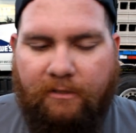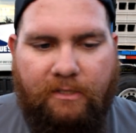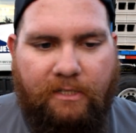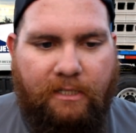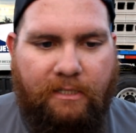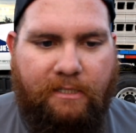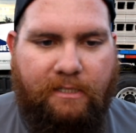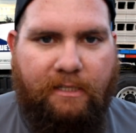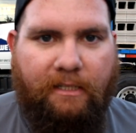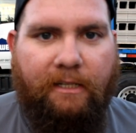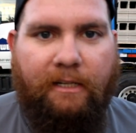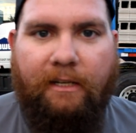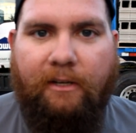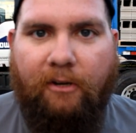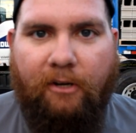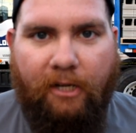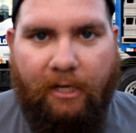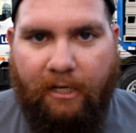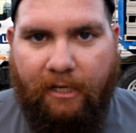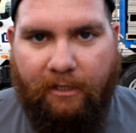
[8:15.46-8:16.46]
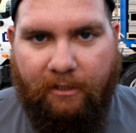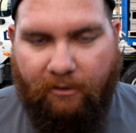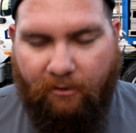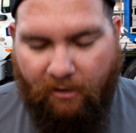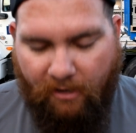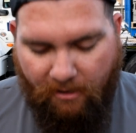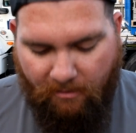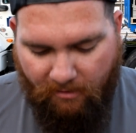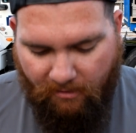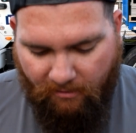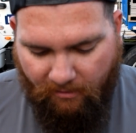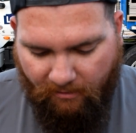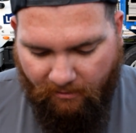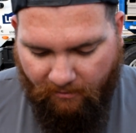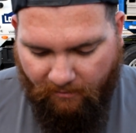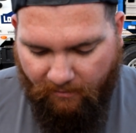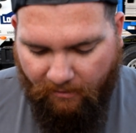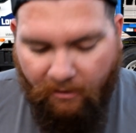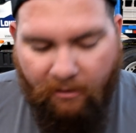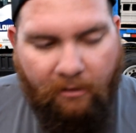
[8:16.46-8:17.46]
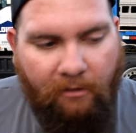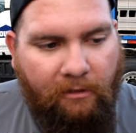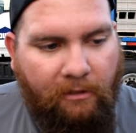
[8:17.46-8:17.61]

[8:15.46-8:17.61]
Cheese stick, already getting crap all over.